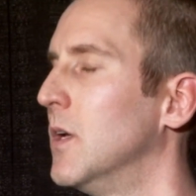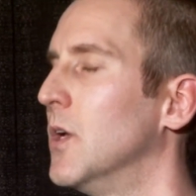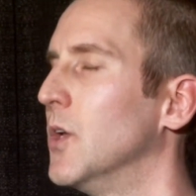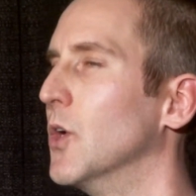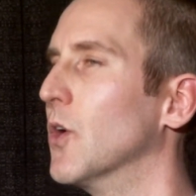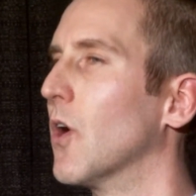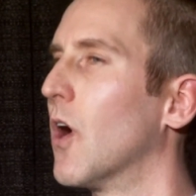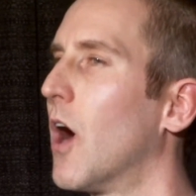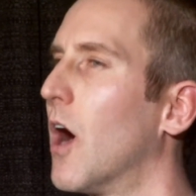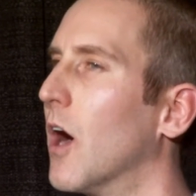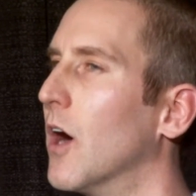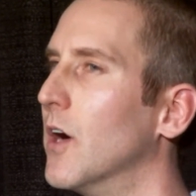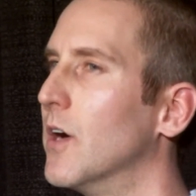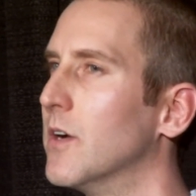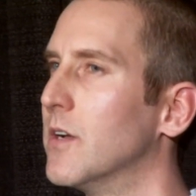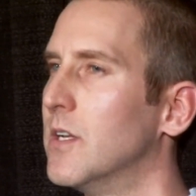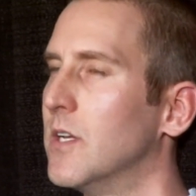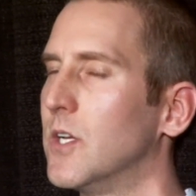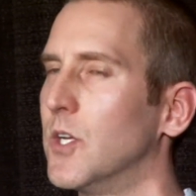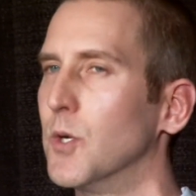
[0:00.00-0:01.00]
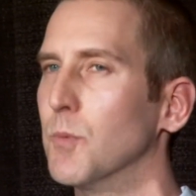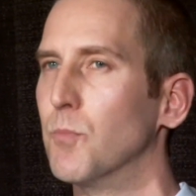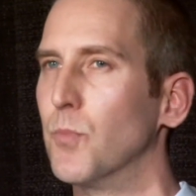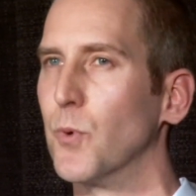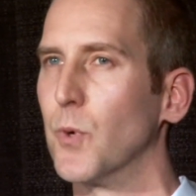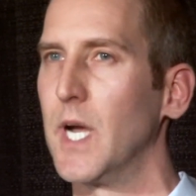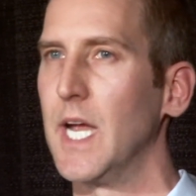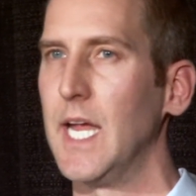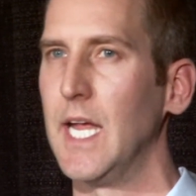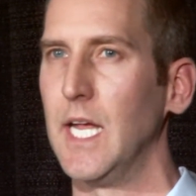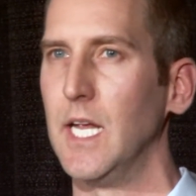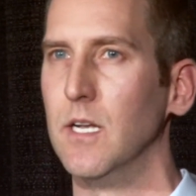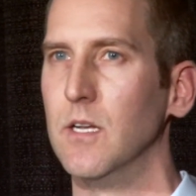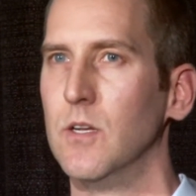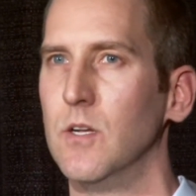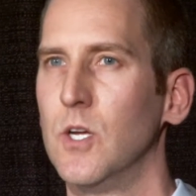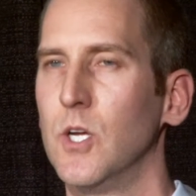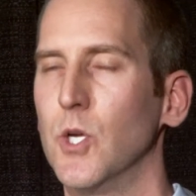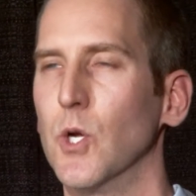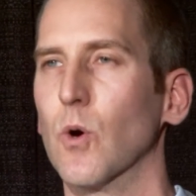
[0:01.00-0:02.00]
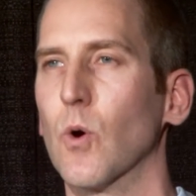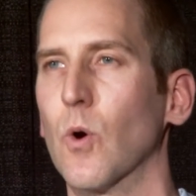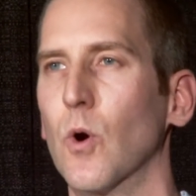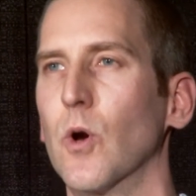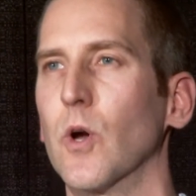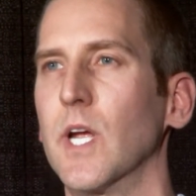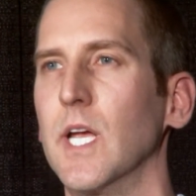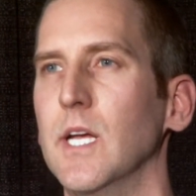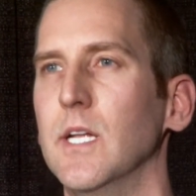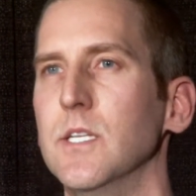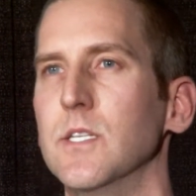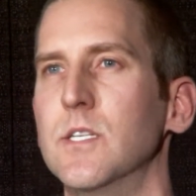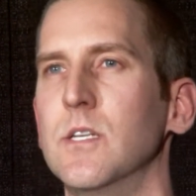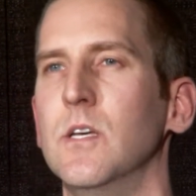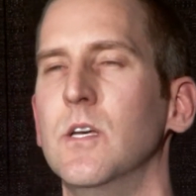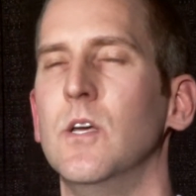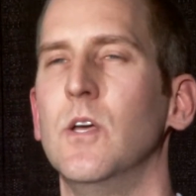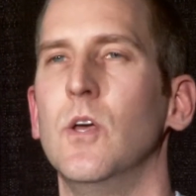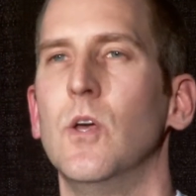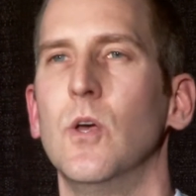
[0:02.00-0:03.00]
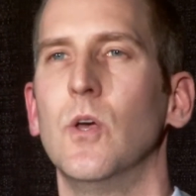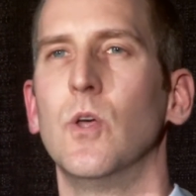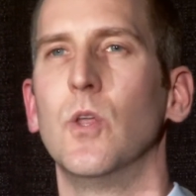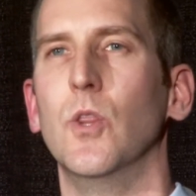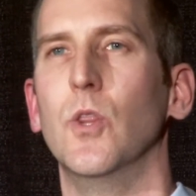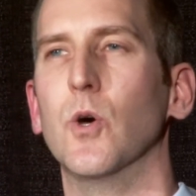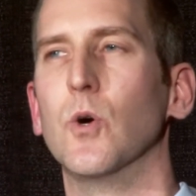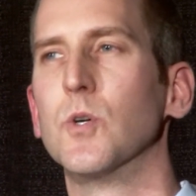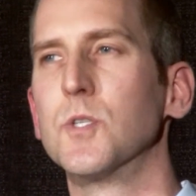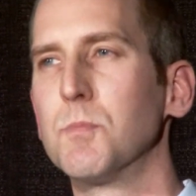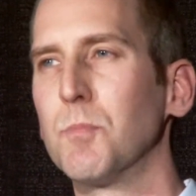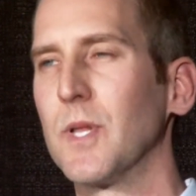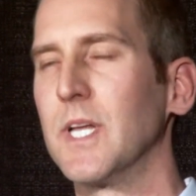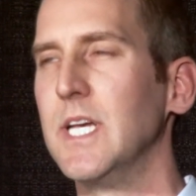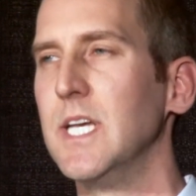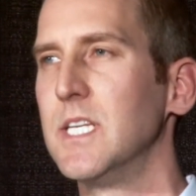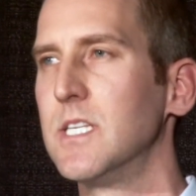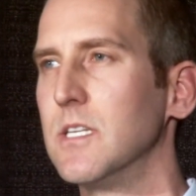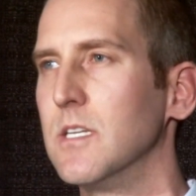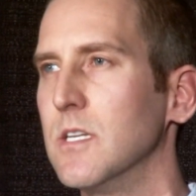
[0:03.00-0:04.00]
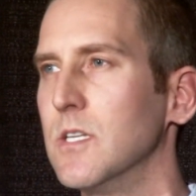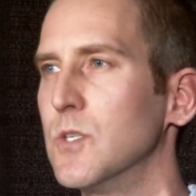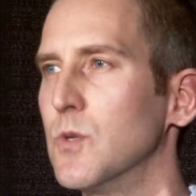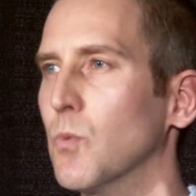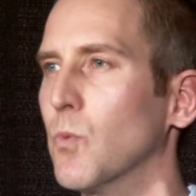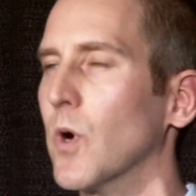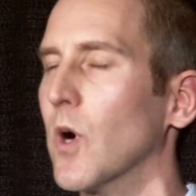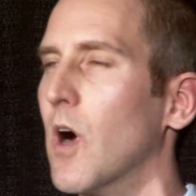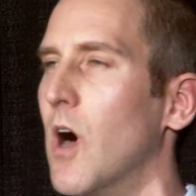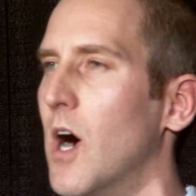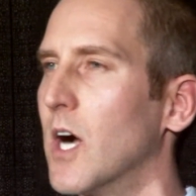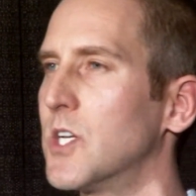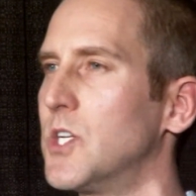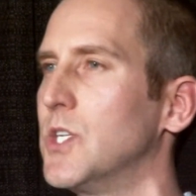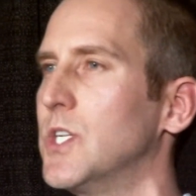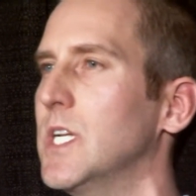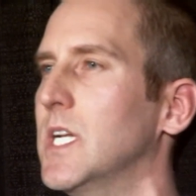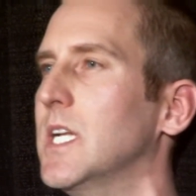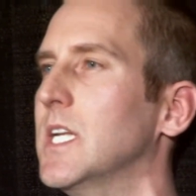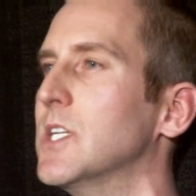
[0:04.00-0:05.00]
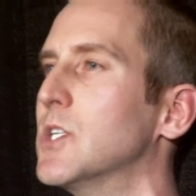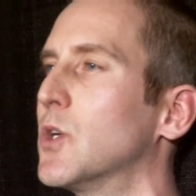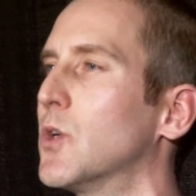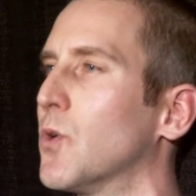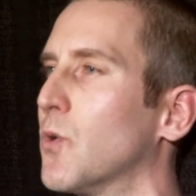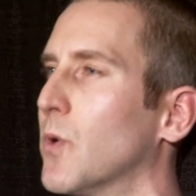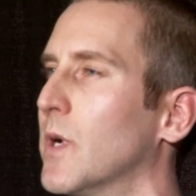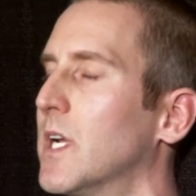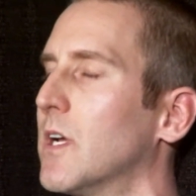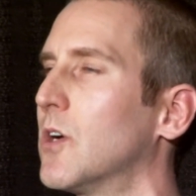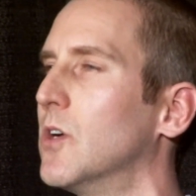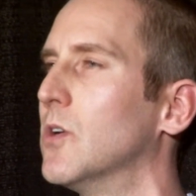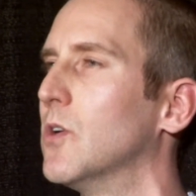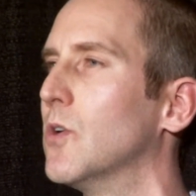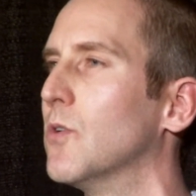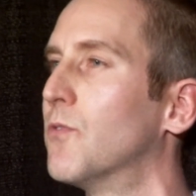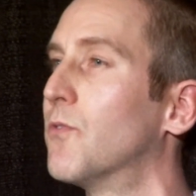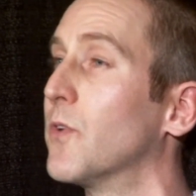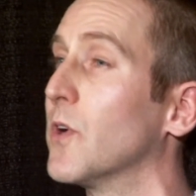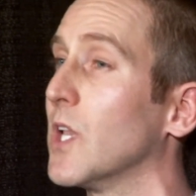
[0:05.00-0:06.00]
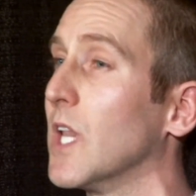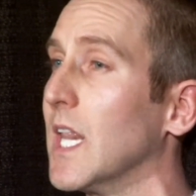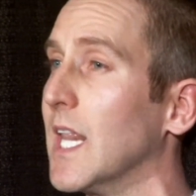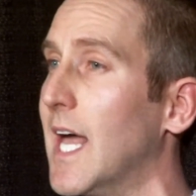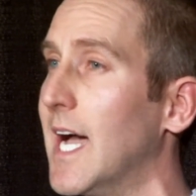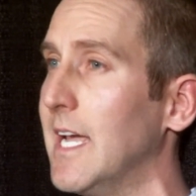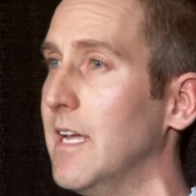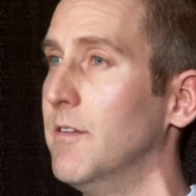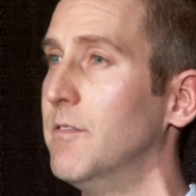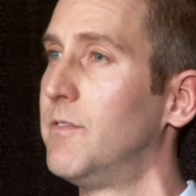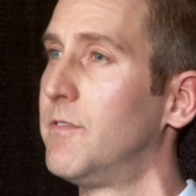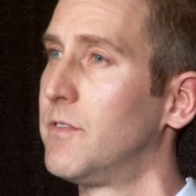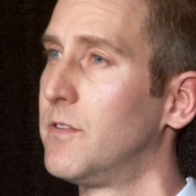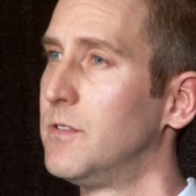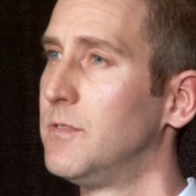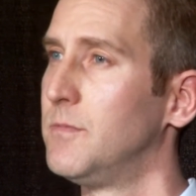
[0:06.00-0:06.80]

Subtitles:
Your heart, your brain, your organs, those places where oxygen is critical for life.